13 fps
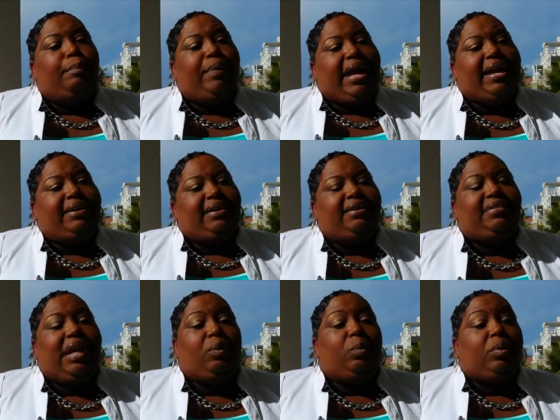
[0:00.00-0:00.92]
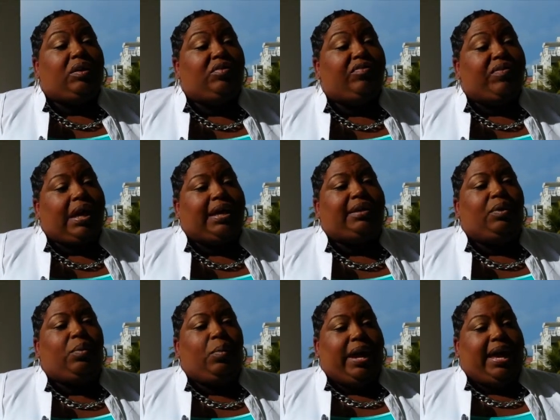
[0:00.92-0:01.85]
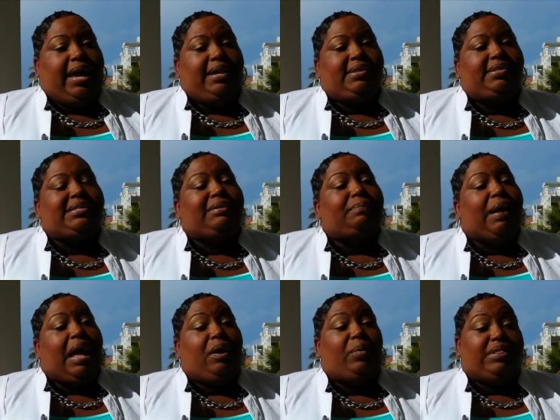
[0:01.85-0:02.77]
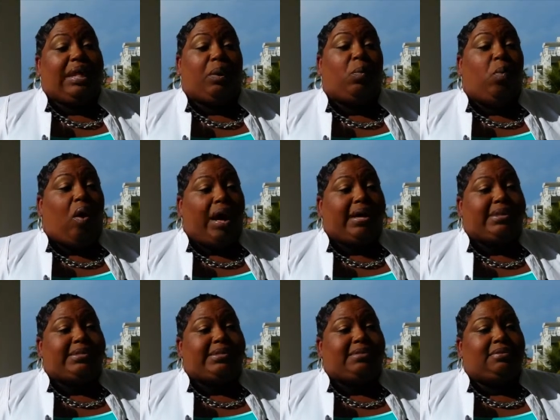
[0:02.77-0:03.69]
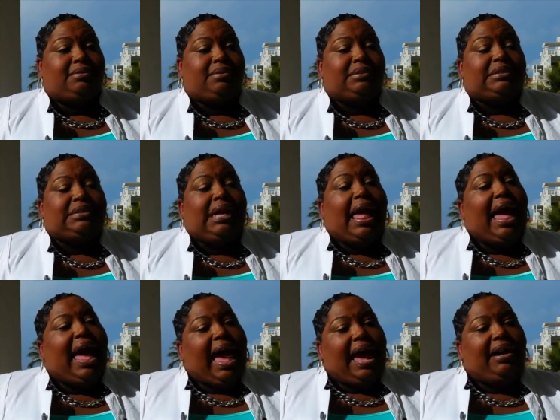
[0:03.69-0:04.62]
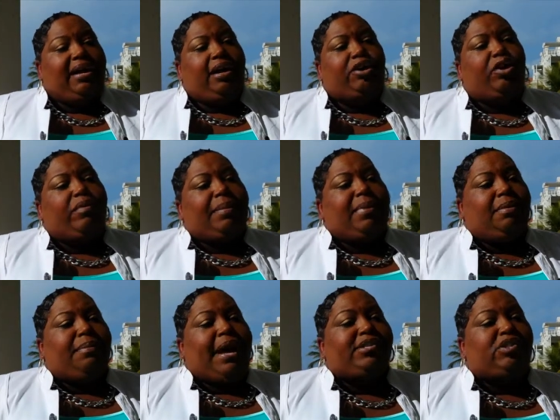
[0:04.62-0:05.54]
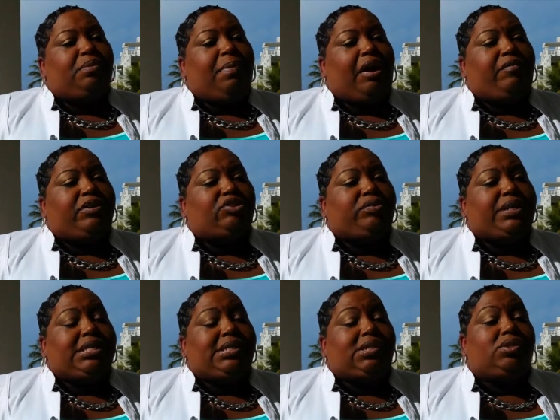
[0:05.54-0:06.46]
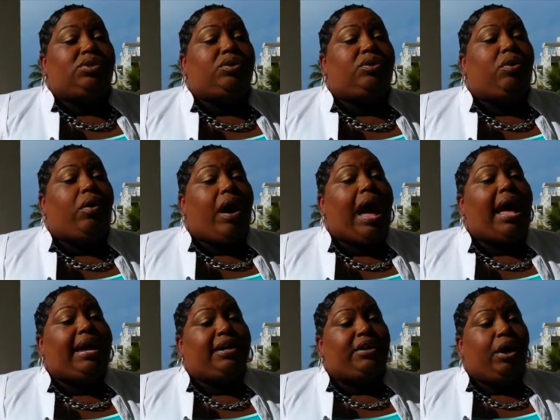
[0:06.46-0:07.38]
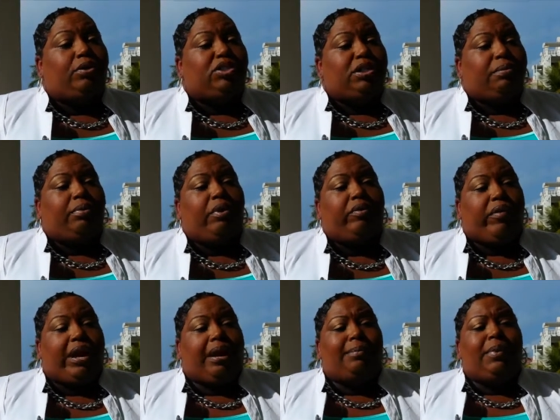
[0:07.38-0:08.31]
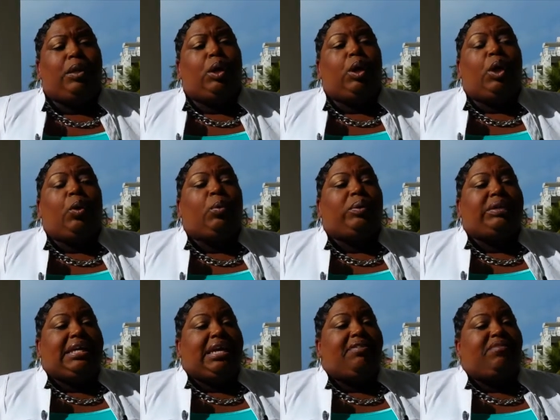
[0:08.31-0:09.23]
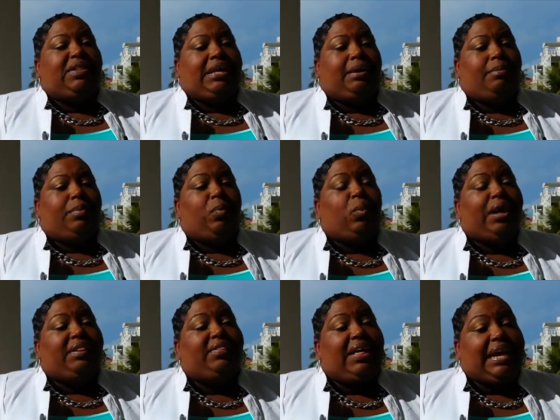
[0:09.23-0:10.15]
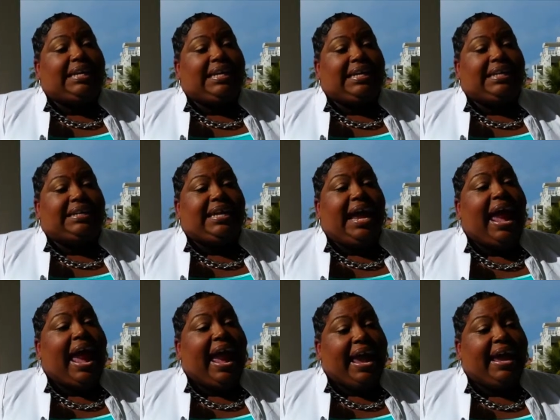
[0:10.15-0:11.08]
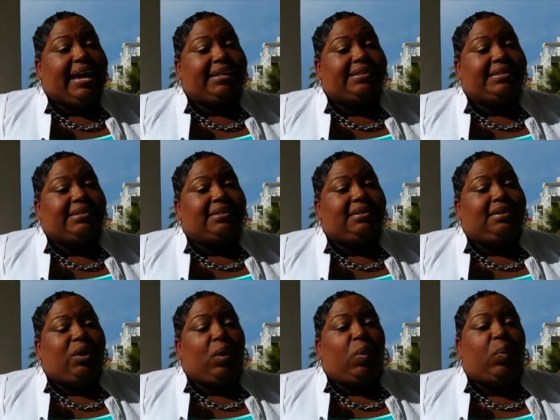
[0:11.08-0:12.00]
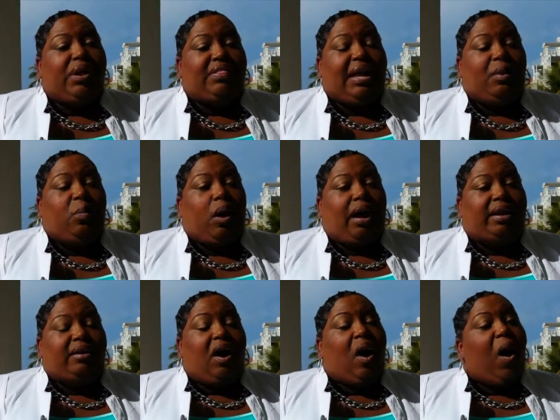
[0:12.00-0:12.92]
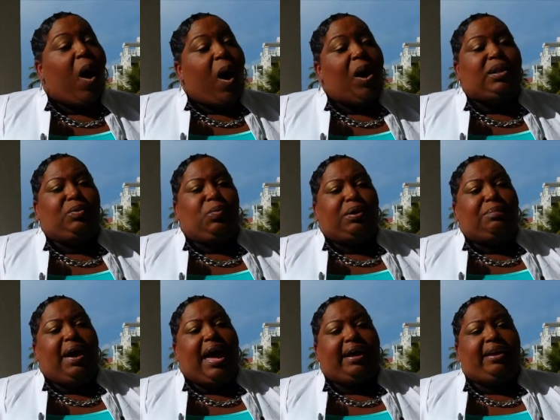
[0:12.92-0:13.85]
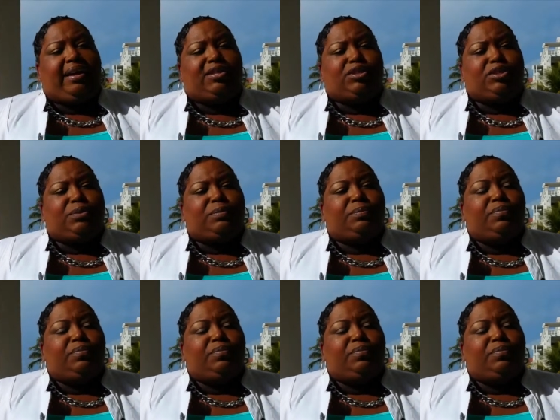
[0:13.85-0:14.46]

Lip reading: but they will find a way to buy what they want. Adding a Caribbean Mastermind retreat to your high-end coaching program will give them what they need and what they want all in one package.